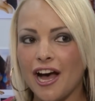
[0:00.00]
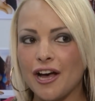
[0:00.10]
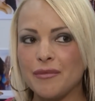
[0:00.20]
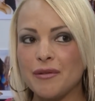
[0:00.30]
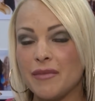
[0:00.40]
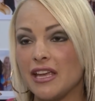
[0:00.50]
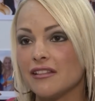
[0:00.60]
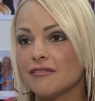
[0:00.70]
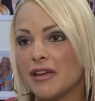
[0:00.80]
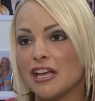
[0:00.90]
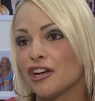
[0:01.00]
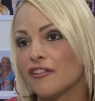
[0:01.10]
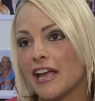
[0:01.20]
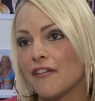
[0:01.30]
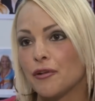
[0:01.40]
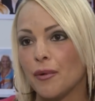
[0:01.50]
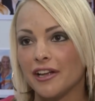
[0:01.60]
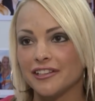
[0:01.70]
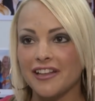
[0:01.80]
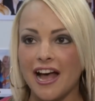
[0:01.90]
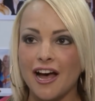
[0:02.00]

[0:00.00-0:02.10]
um, meet, meet and greet everyone.